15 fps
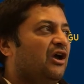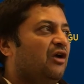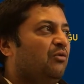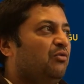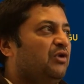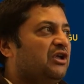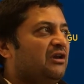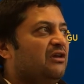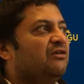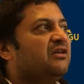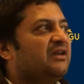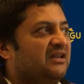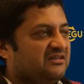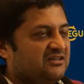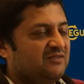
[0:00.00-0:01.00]
We can look
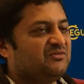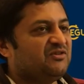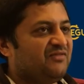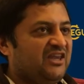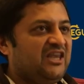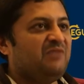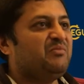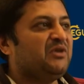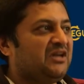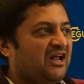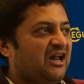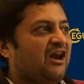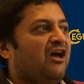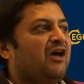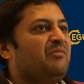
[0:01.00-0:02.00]
at it in terms of keeping
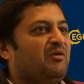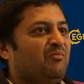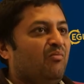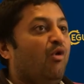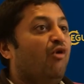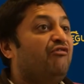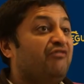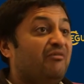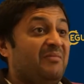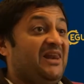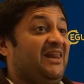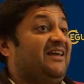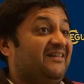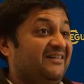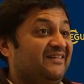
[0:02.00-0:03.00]
climate more
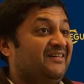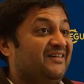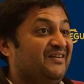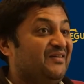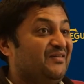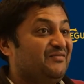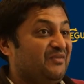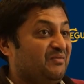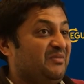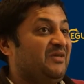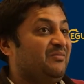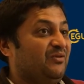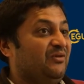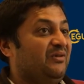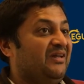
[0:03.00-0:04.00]
familiar for
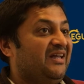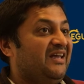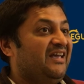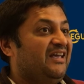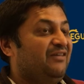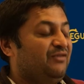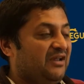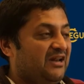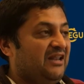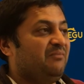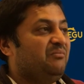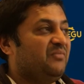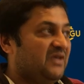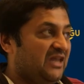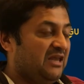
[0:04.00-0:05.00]
people. If you
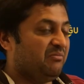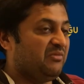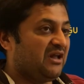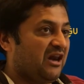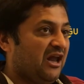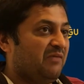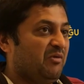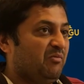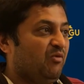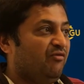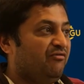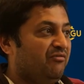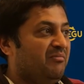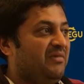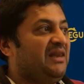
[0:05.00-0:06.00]
keep the climate more
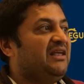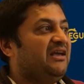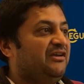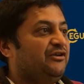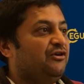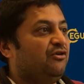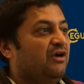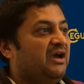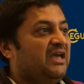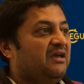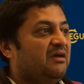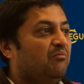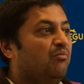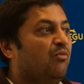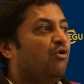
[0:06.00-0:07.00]
familiar, you're
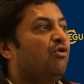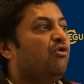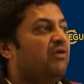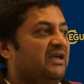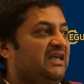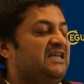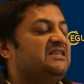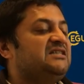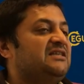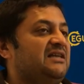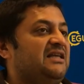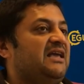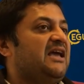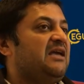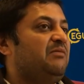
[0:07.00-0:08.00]
more
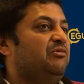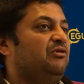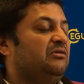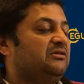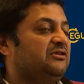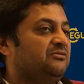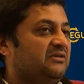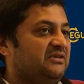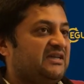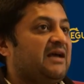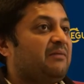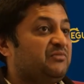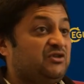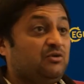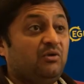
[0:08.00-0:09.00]
easily able to
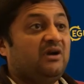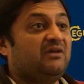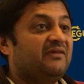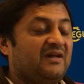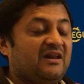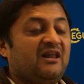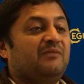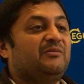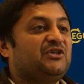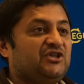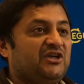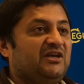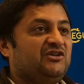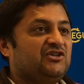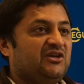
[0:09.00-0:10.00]
adapt to whatever climate
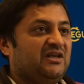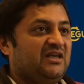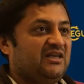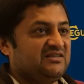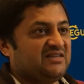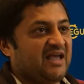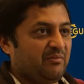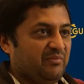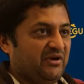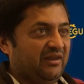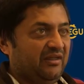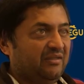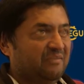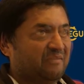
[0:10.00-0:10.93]
change is happening.